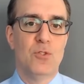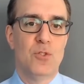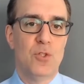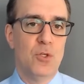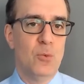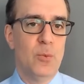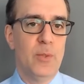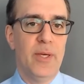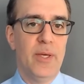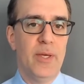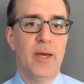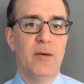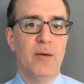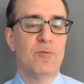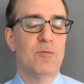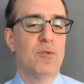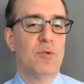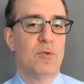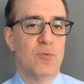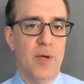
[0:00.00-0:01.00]
Do we
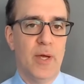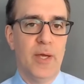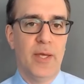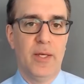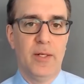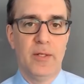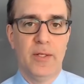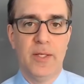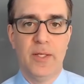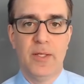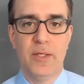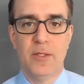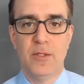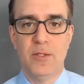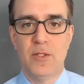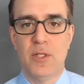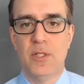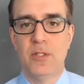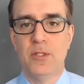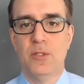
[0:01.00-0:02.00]
have the right, he
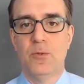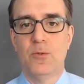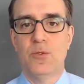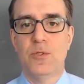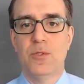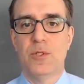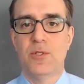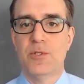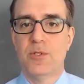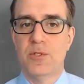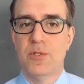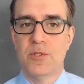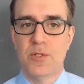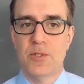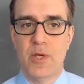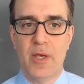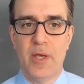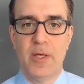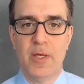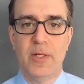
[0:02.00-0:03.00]
continues, does
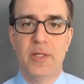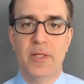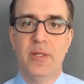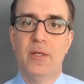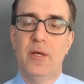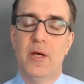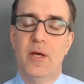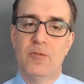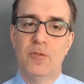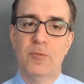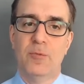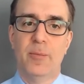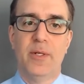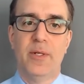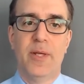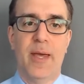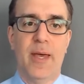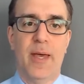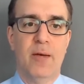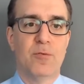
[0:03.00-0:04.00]
society,
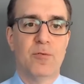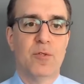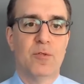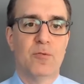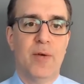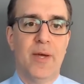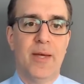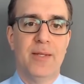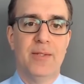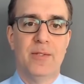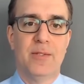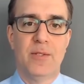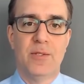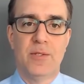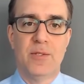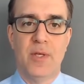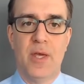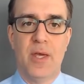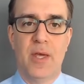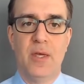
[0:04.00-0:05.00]
government have the right to
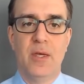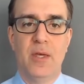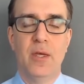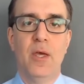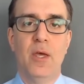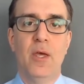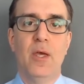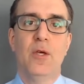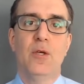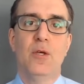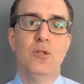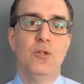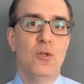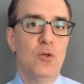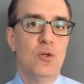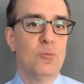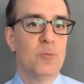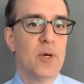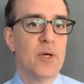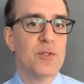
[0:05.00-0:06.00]
say,
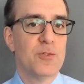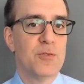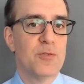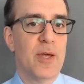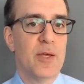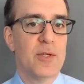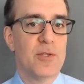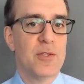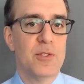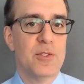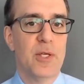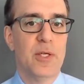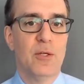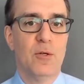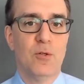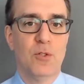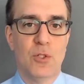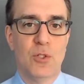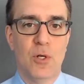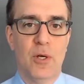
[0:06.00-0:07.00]
you must vaccinate
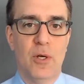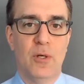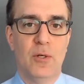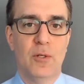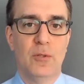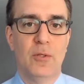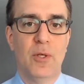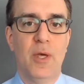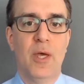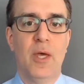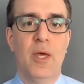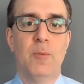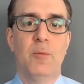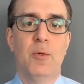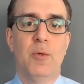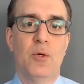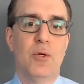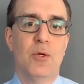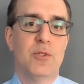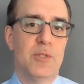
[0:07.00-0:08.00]
your child
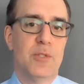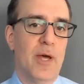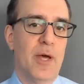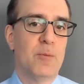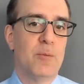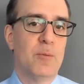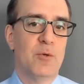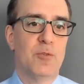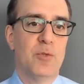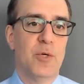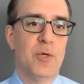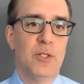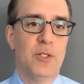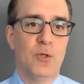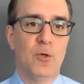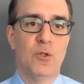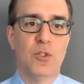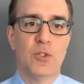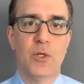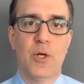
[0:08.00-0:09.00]
because I'm afraid
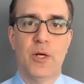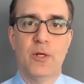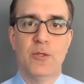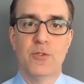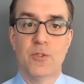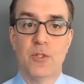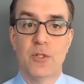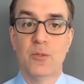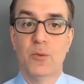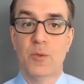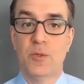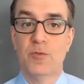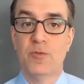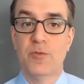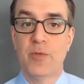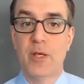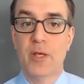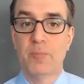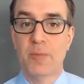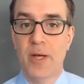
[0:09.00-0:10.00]
your child is going to
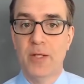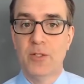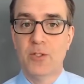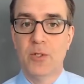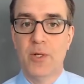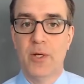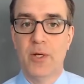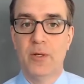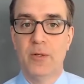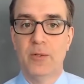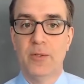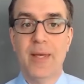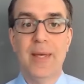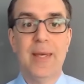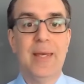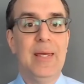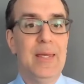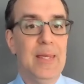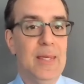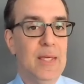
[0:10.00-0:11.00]
infect my child,
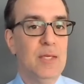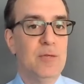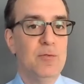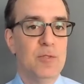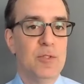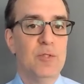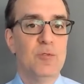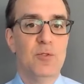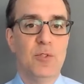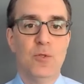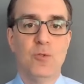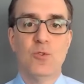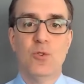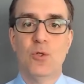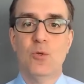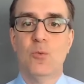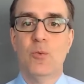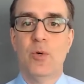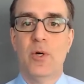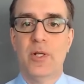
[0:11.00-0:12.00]
even if you
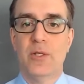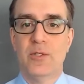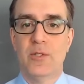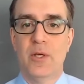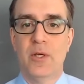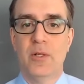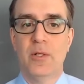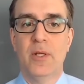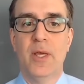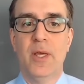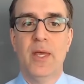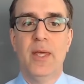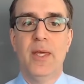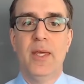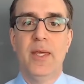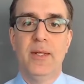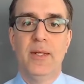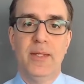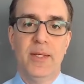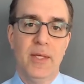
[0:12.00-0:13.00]
don't want it done,
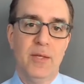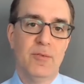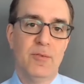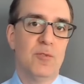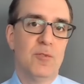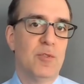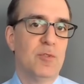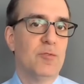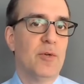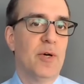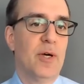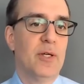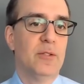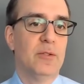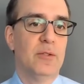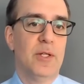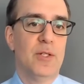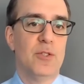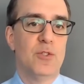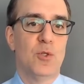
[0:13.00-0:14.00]
and even if it
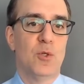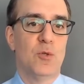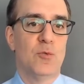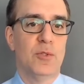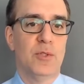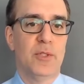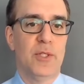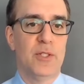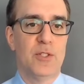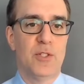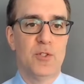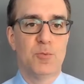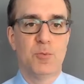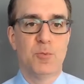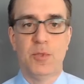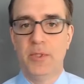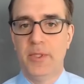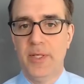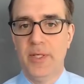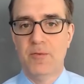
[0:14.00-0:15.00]
violates your religious
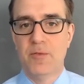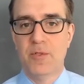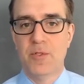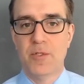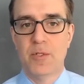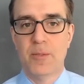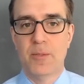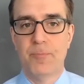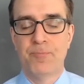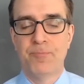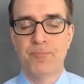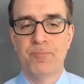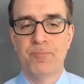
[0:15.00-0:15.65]
beliefs?